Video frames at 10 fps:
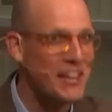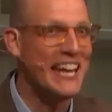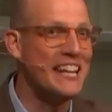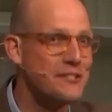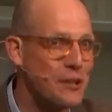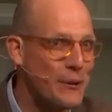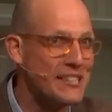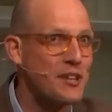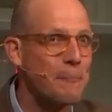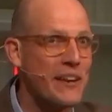that he is doing
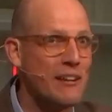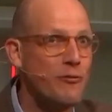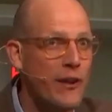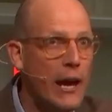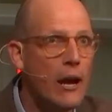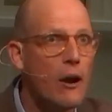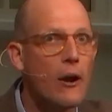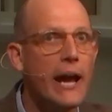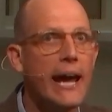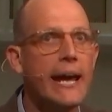something
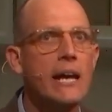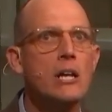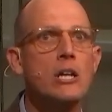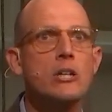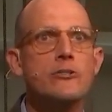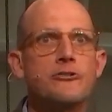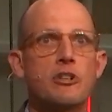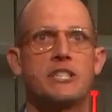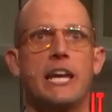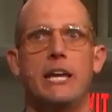very
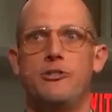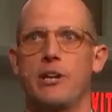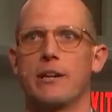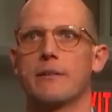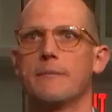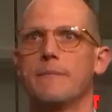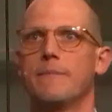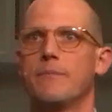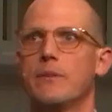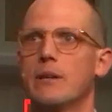strategic.
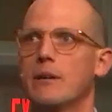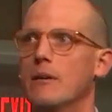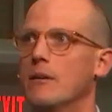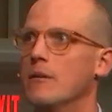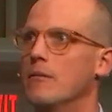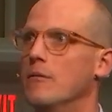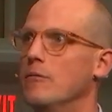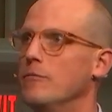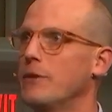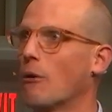
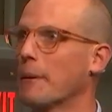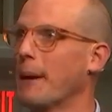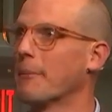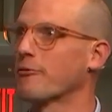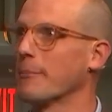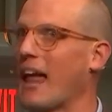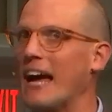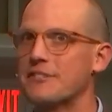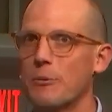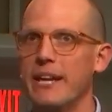If y'all remember from
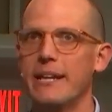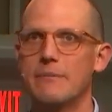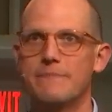last week,